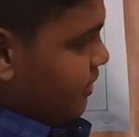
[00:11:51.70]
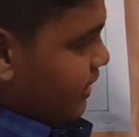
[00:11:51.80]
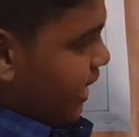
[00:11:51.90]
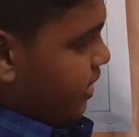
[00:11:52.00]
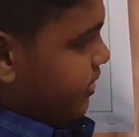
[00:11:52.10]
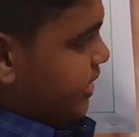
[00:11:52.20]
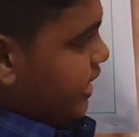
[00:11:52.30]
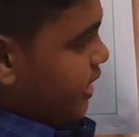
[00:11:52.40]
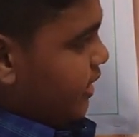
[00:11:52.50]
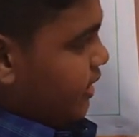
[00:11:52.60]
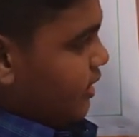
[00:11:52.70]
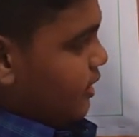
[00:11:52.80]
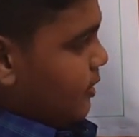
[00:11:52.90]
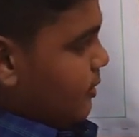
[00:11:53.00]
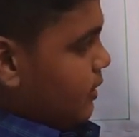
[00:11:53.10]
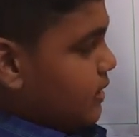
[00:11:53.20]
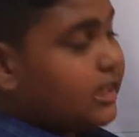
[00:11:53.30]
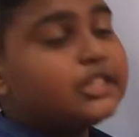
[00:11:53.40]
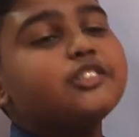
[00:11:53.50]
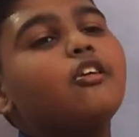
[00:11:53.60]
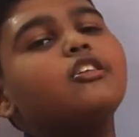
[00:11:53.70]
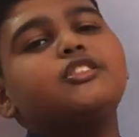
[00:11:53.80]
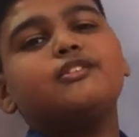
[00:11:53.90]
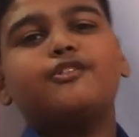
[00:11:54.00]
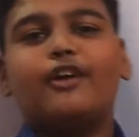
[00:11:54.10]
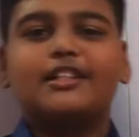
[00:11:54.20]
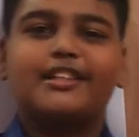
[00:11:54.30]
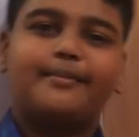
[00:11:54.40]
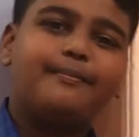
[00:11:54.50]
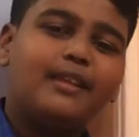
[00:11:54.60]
Can you see? This is also fulcrum.